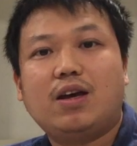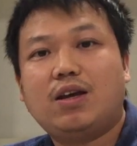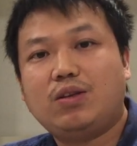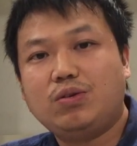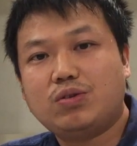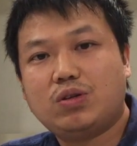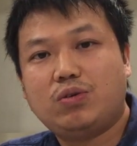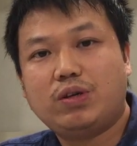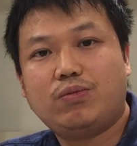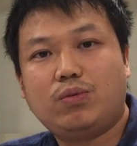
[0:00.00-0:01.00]
And
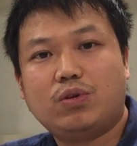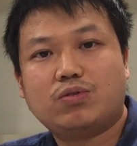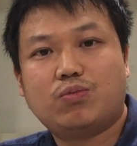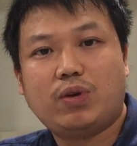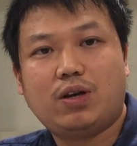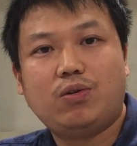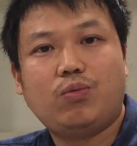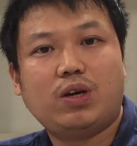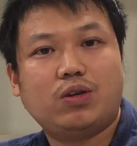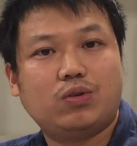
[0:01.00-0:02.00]
also it works well
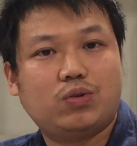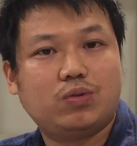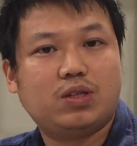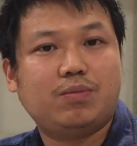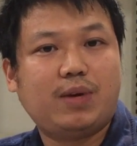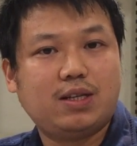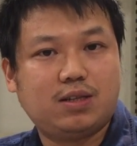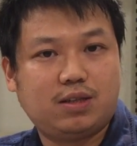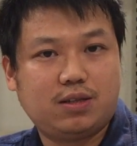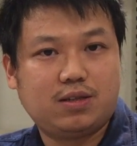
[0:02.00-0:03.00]
when you do the
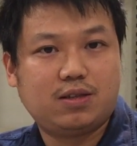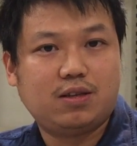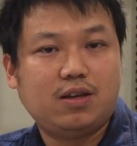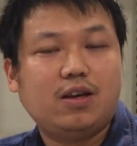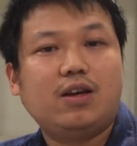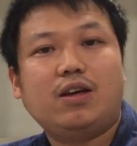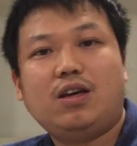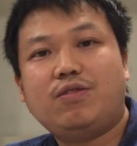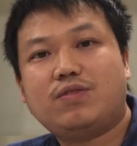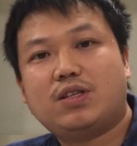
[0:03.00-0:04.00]
maintenance.
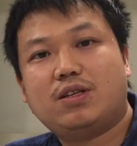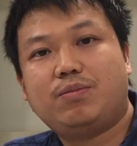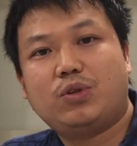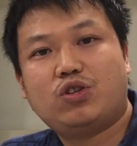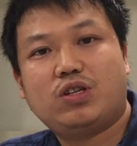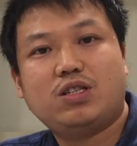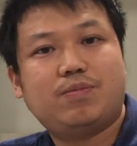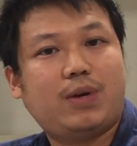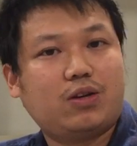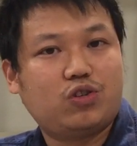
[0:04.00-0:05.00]
If the machine
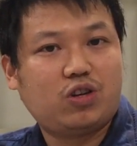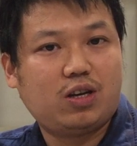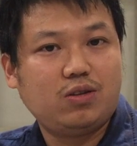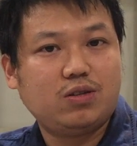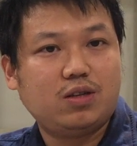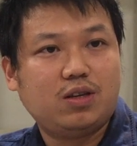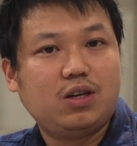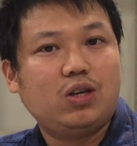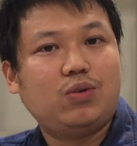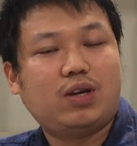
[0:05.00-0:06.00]
spec change,
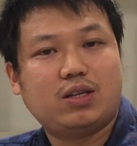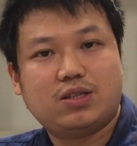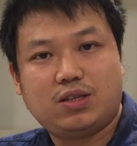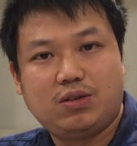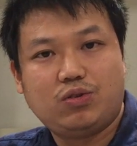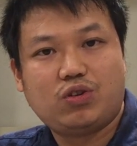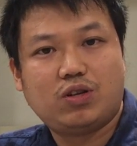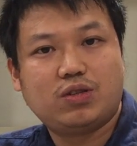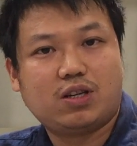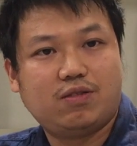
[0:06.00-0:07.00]
you can still
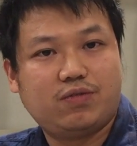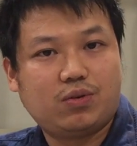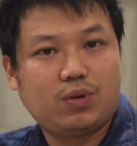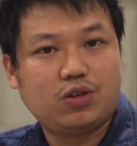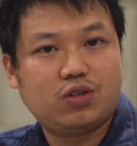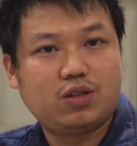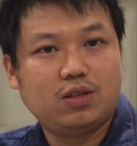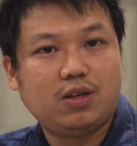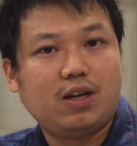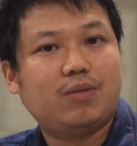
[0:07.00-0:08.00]
change the
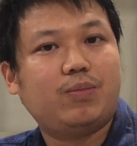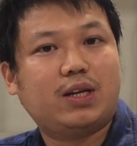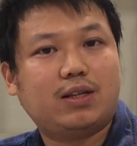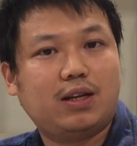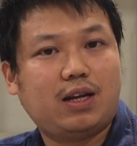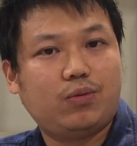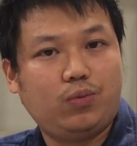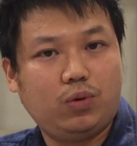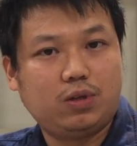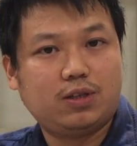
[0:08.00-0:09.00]
configuration and make the light
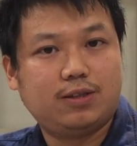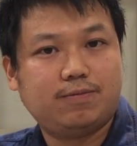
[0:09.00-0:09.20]
work.